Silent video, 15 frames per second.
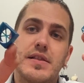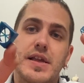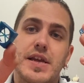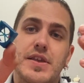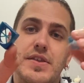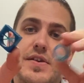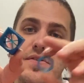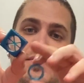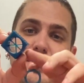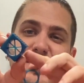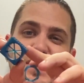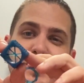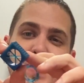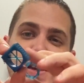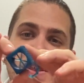like this with
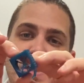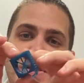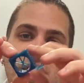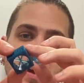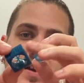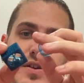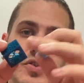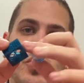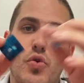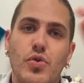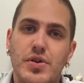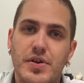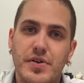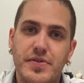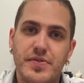these big thick
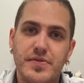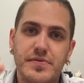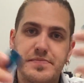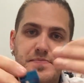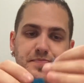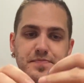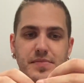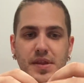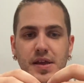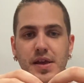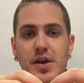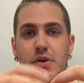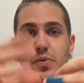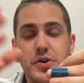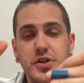corners.
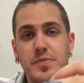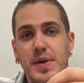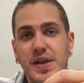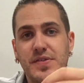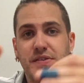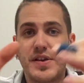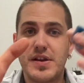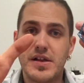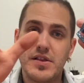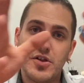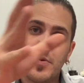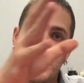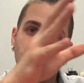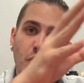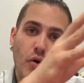When you mix it a
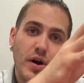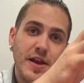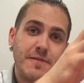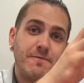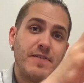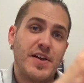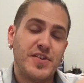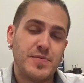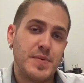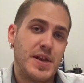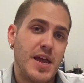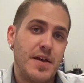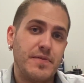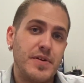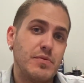little bit more investment
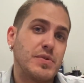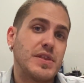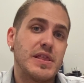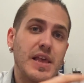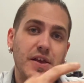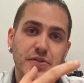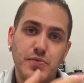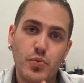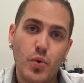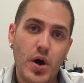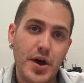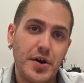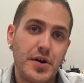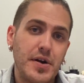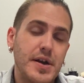heavy with less
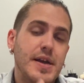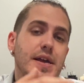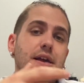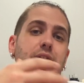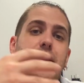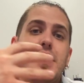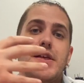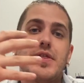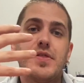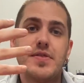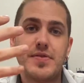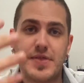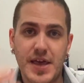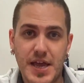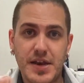water,
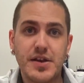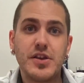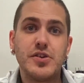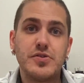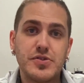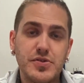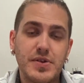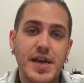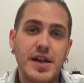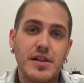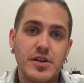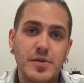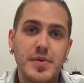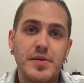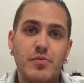then you do get a
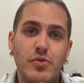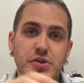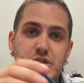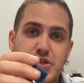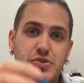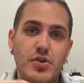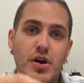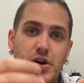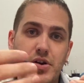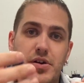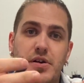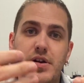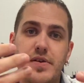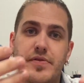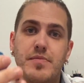little bit more
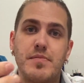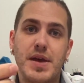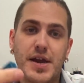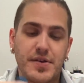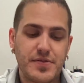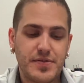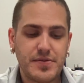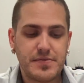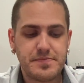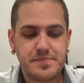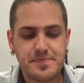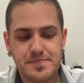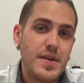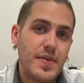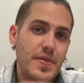stronger of a mix.
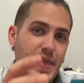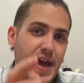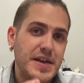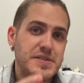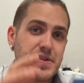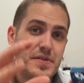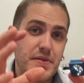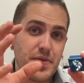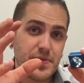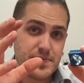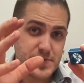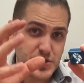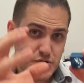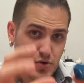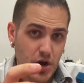That
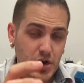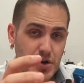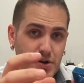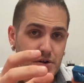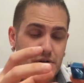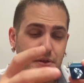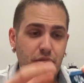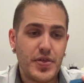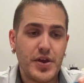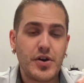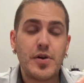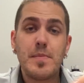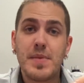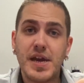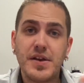stronger,
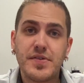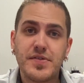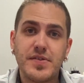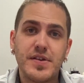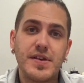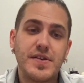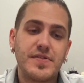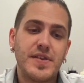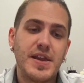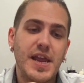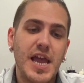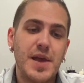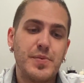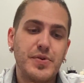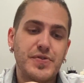thicker mix is then
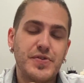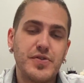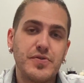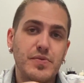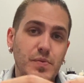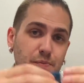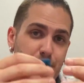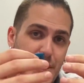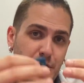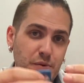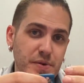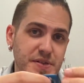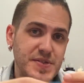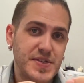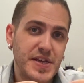able to better
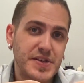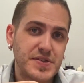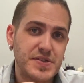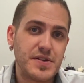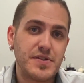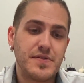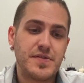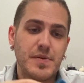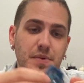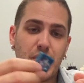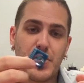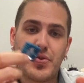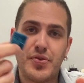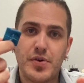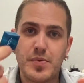resist some of
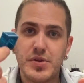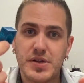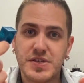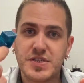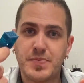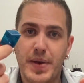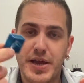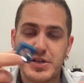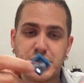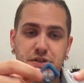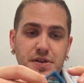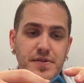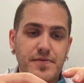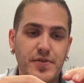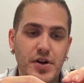the thermal
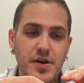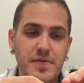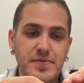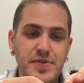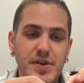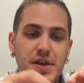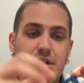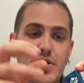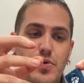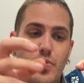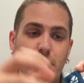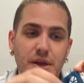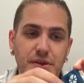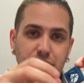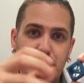expansion involved
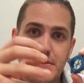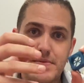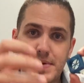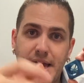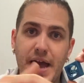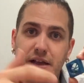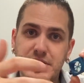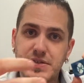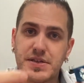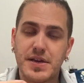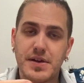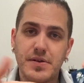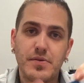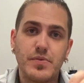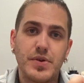with
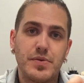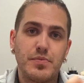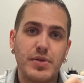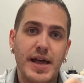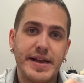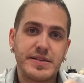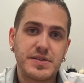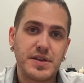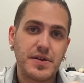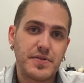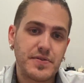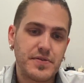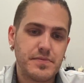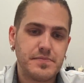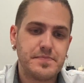casting with
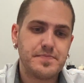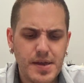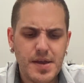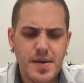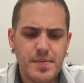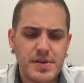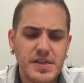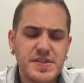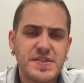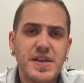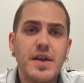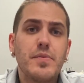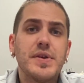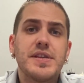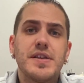plastics. But let's
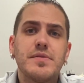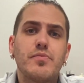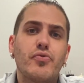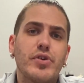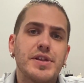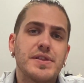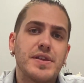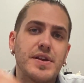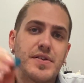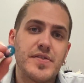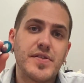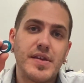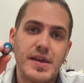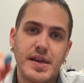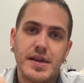say we didn't print
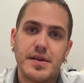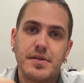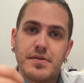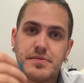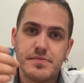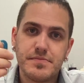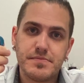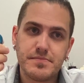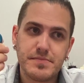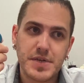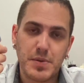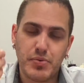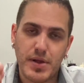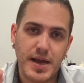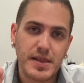these in
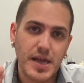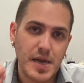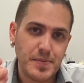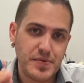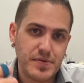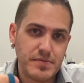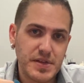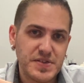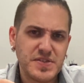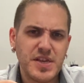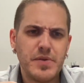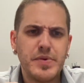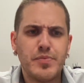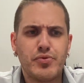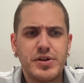Apply Labs. Let's say
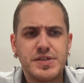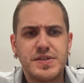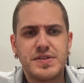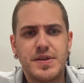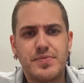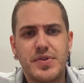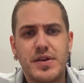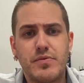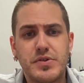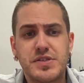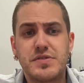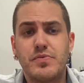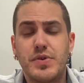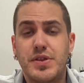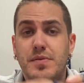we printed something
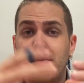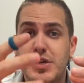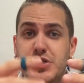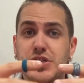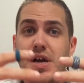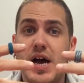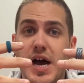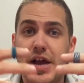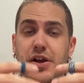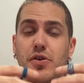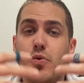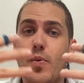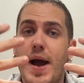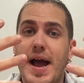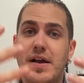with a much higher
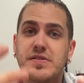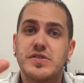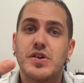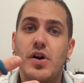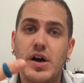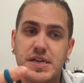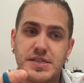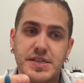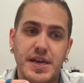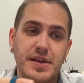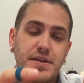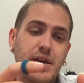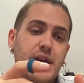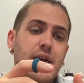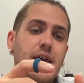wax
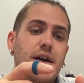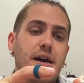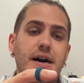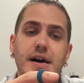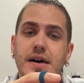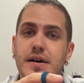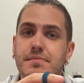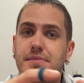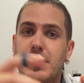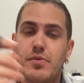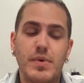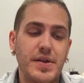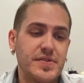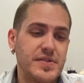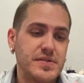content, a
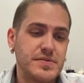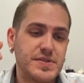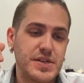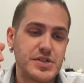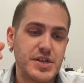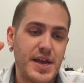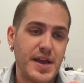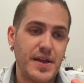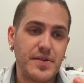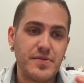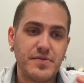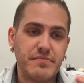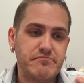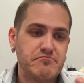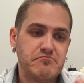resin such
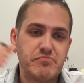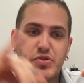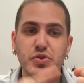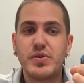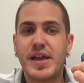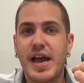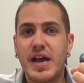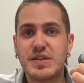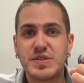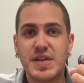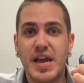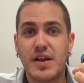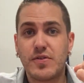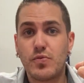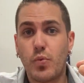as Bluecast
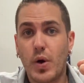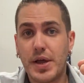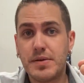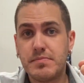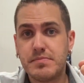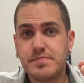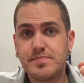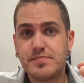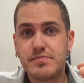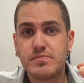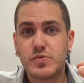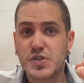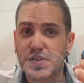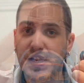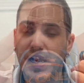X1, which is